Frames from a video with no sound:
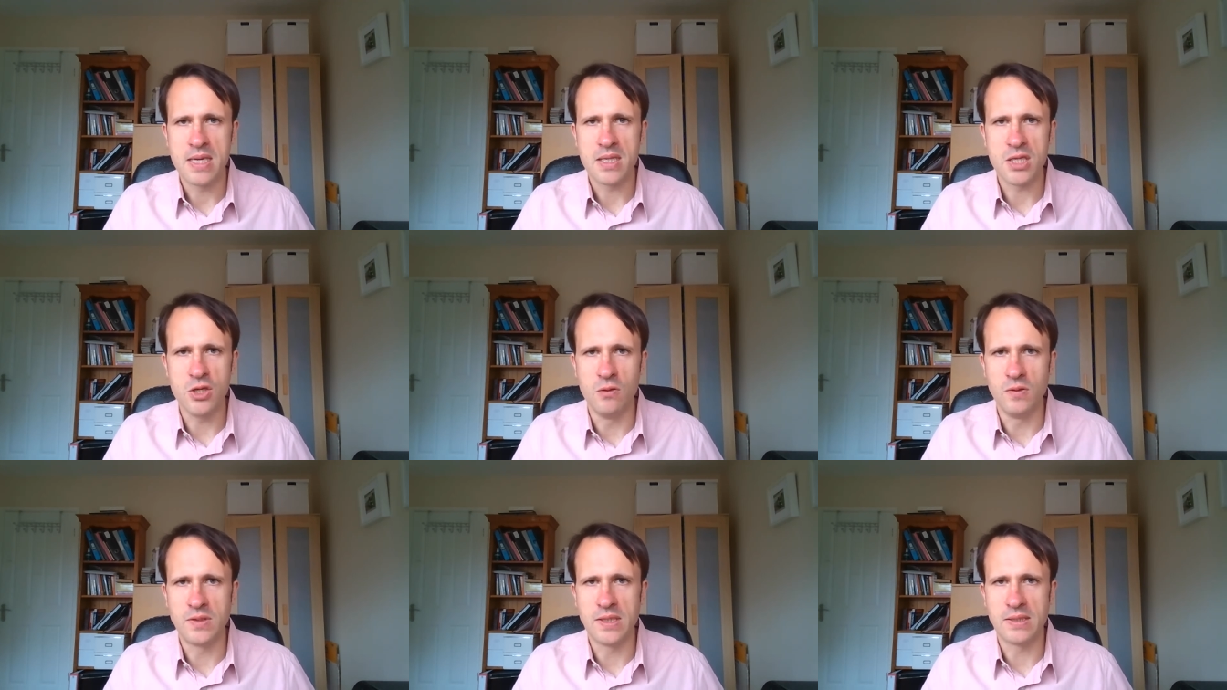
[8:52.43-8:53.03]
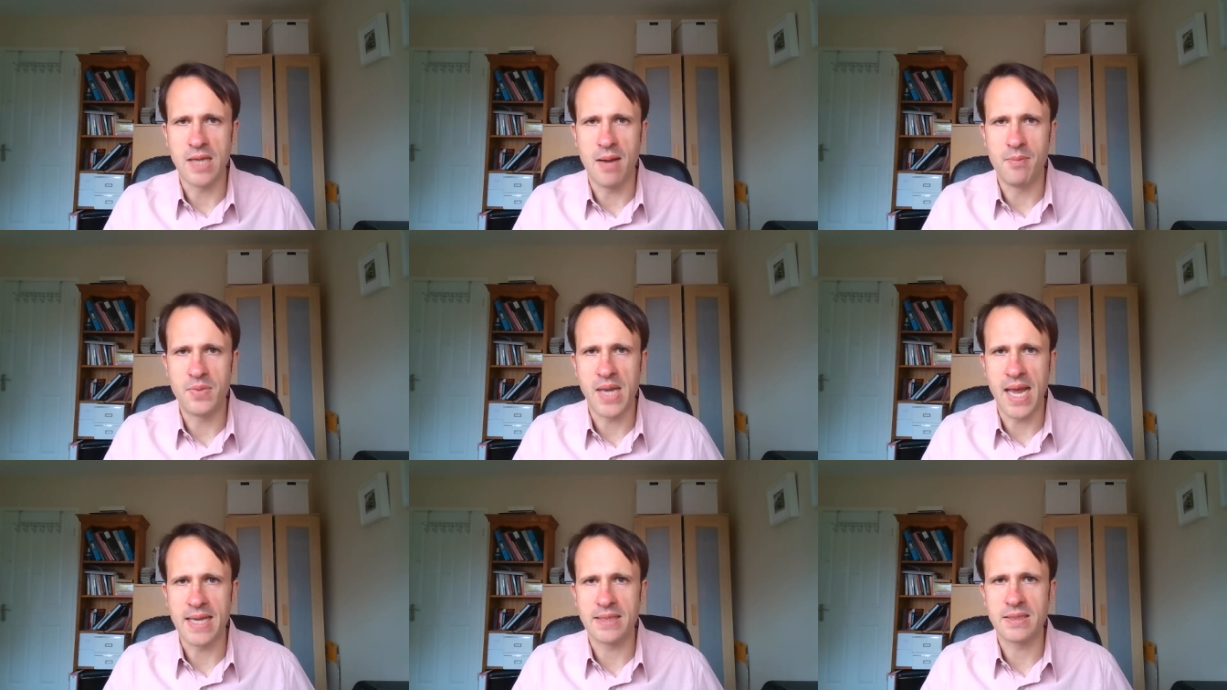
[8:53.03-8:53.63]
users
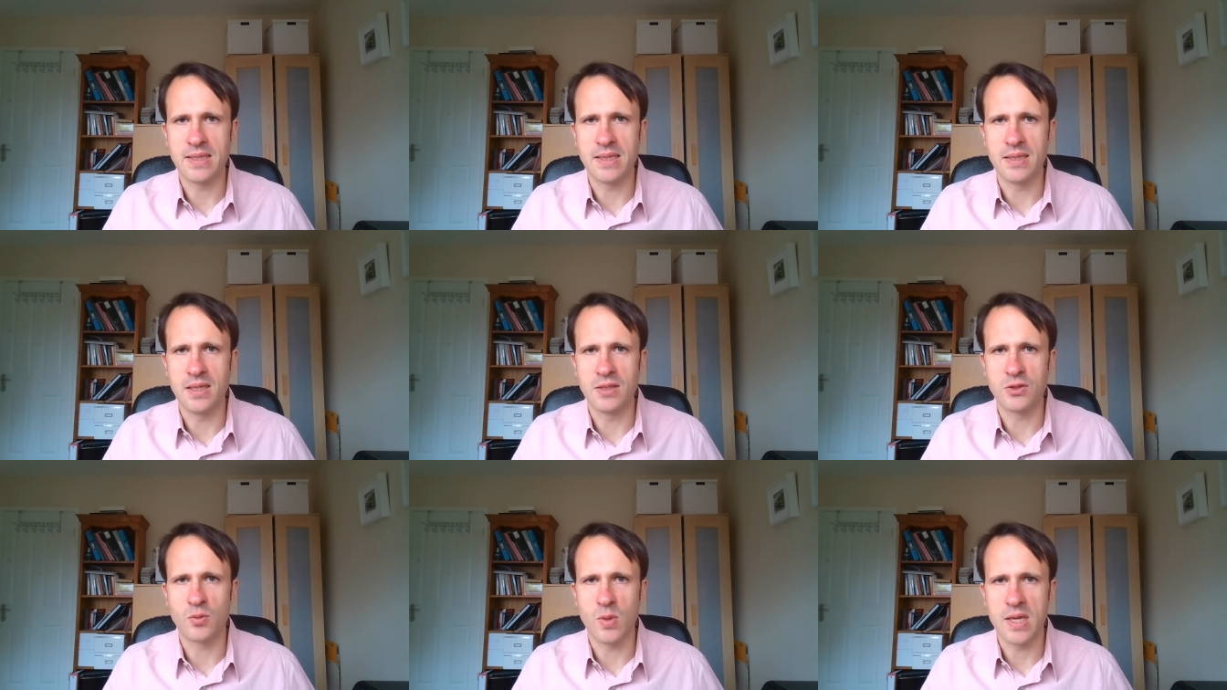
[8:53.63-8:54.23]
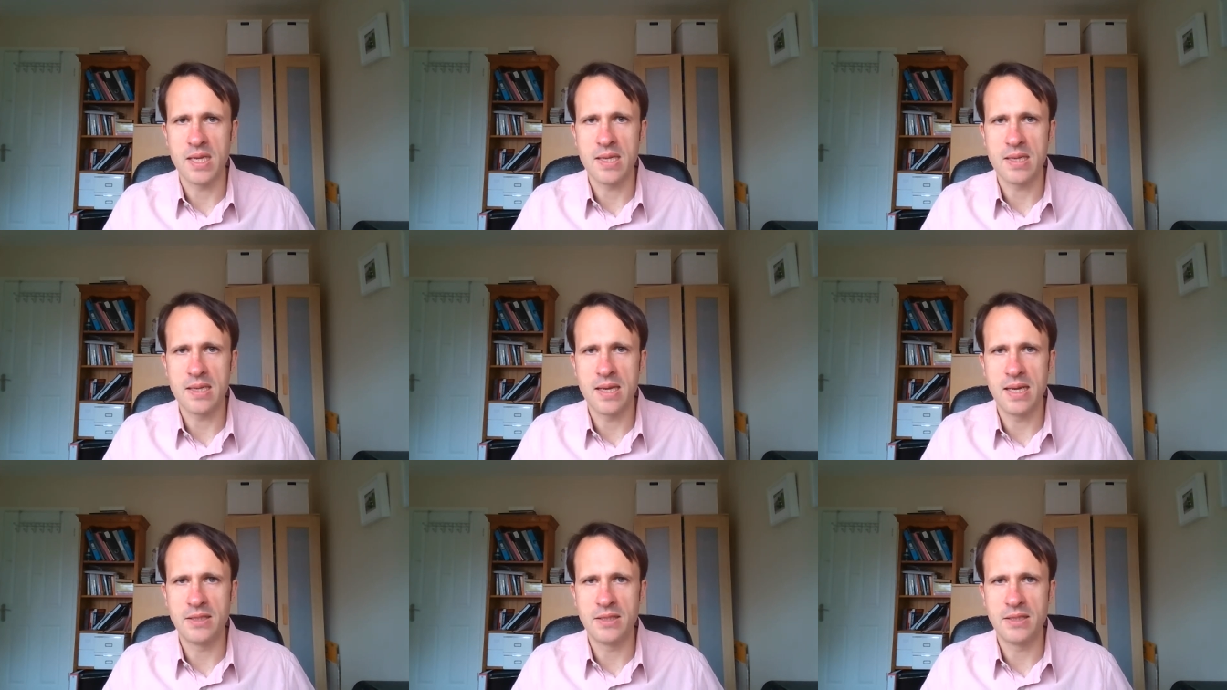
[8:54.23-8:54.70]
updated as we